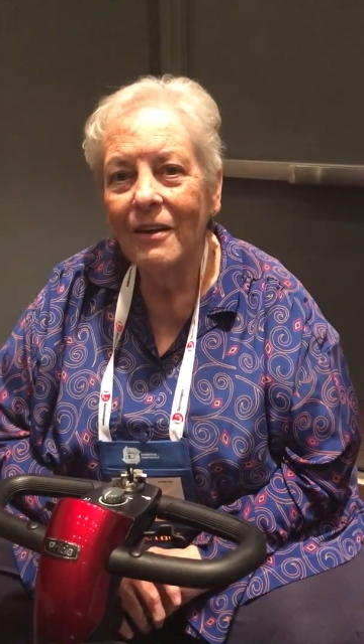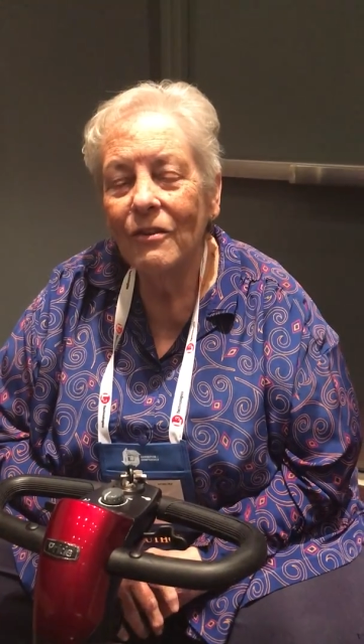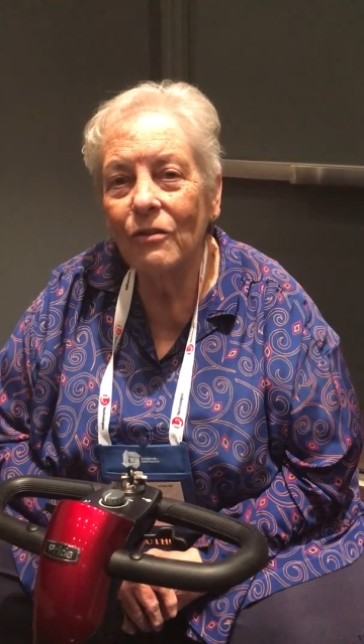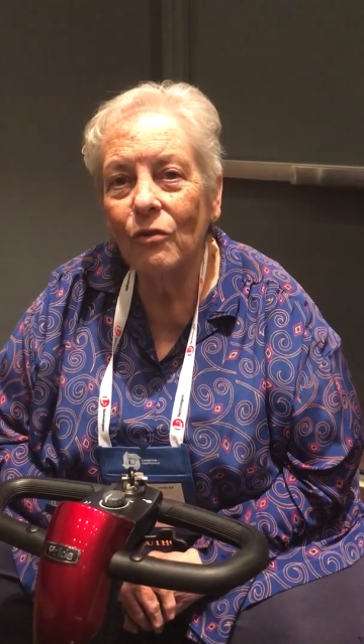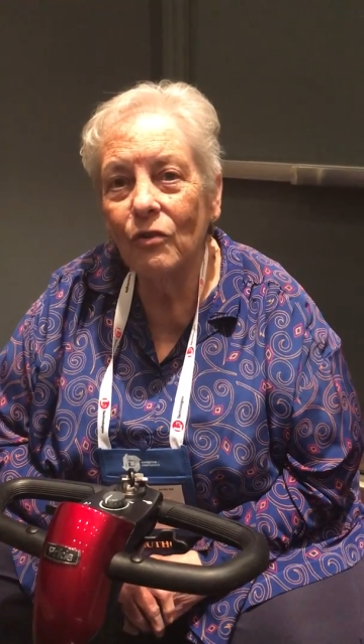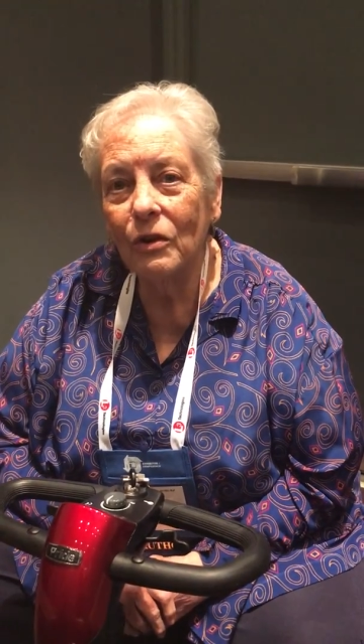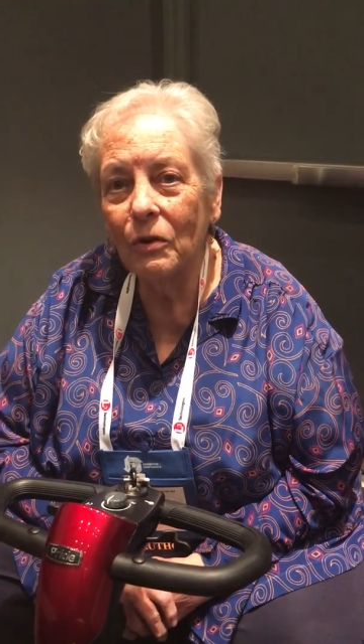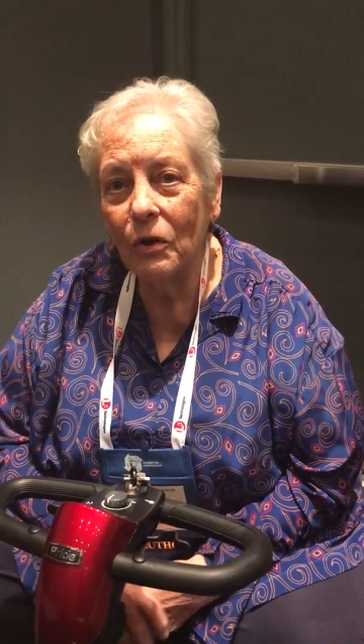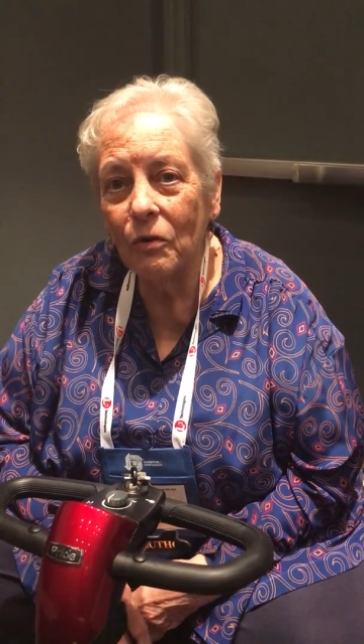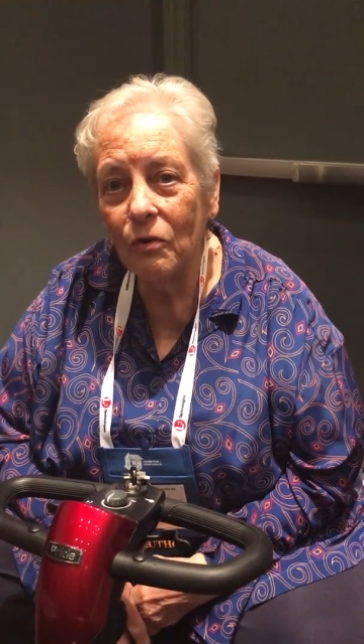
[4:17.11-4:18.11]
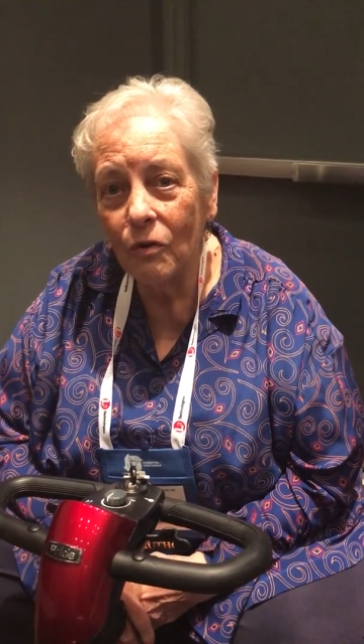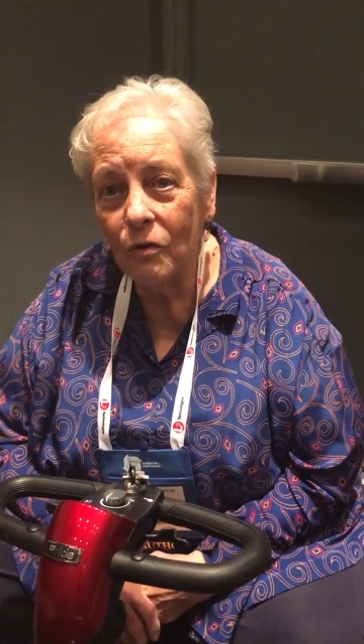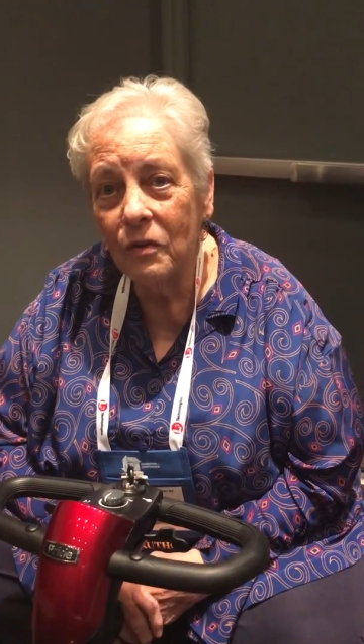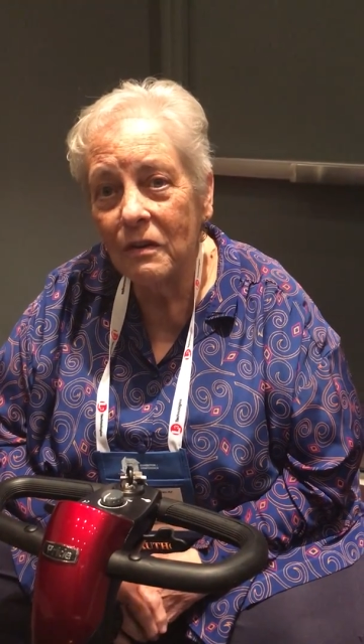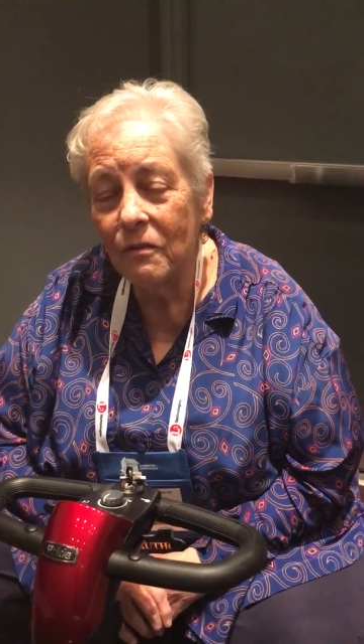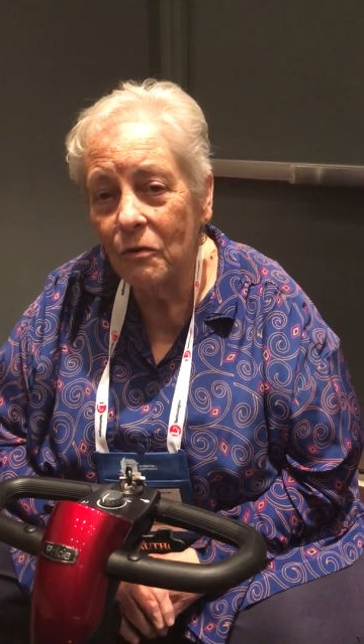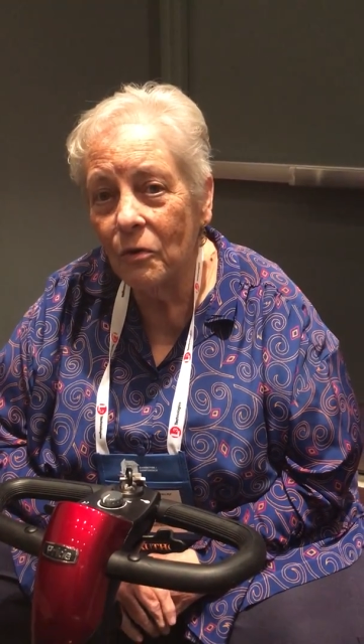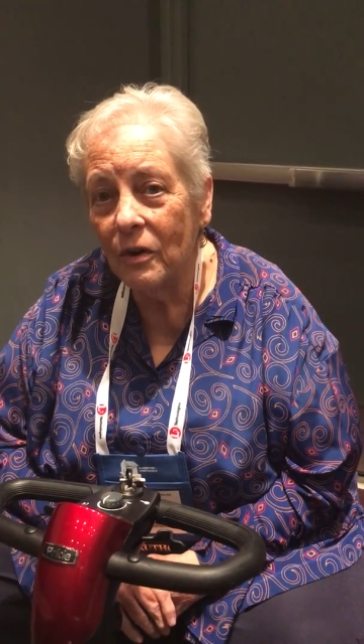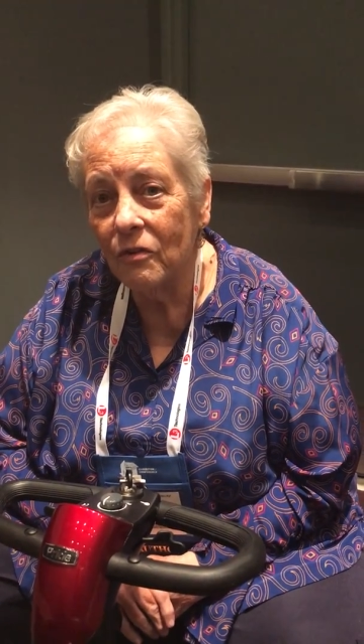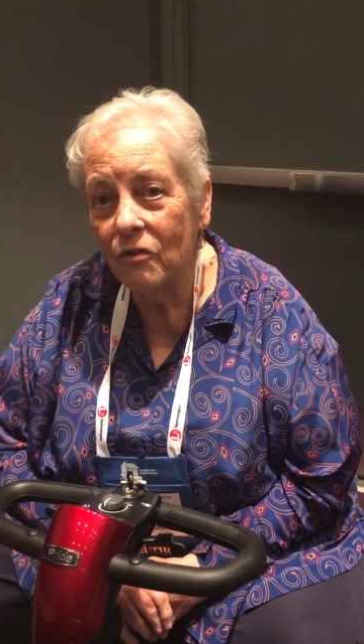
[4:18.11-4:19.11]
so she could go to nursing
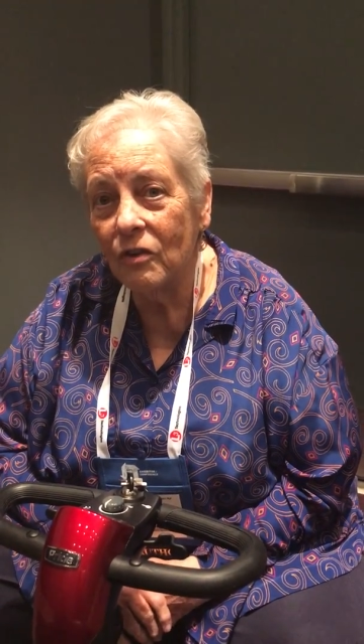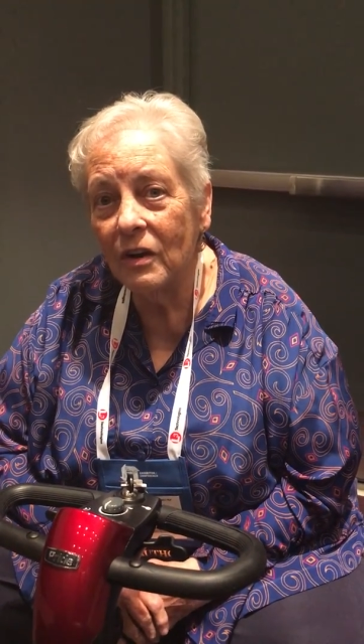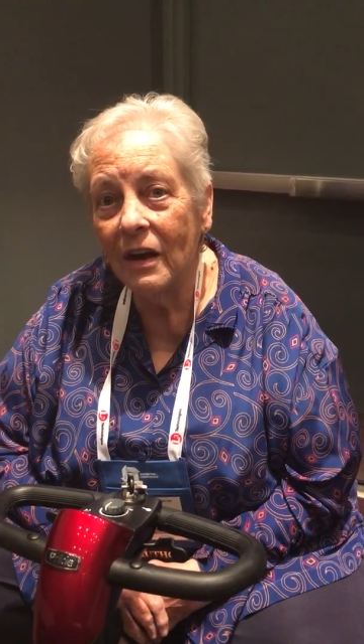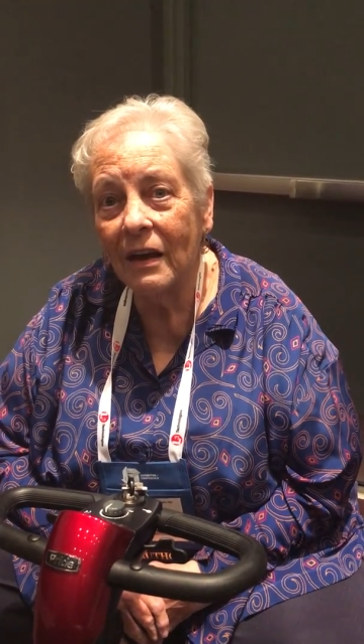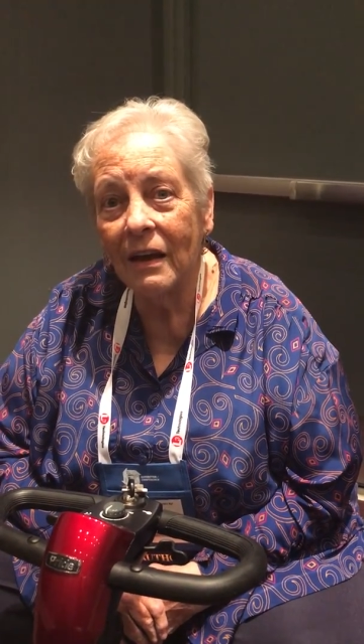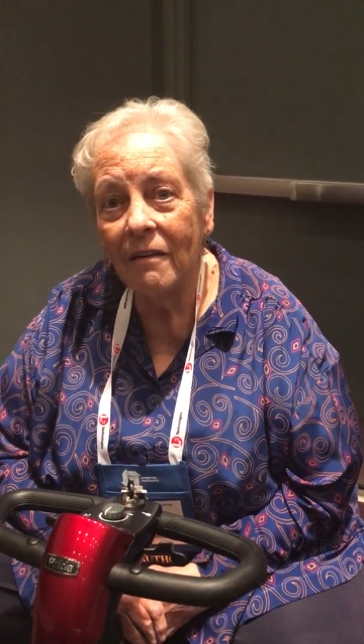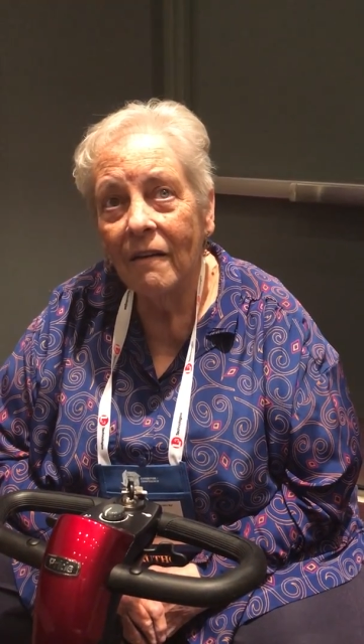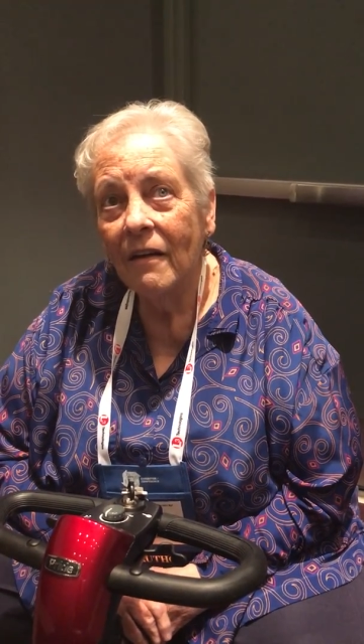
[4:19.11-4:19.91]
school, and she had